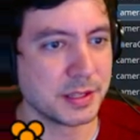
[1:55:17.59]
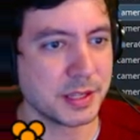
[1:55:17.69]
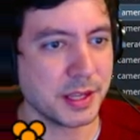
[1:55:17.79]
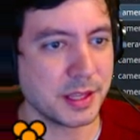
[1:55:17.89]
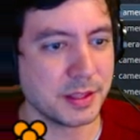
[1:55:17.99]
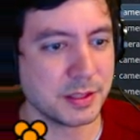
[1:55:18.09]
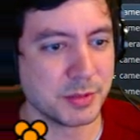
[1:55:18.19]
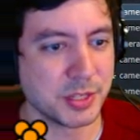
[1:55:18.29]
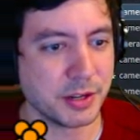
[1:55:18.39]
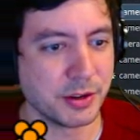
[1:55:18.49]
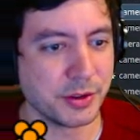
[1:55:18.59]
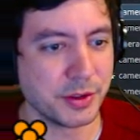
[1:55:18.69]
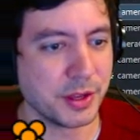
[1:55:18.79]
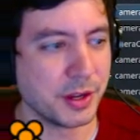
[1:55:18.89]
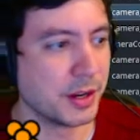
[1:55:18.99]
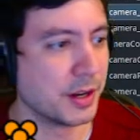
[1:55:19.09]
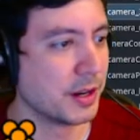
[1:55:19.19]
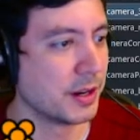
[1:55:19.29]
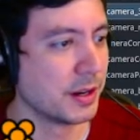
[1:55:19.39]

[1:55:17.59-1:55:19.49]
Take this material here.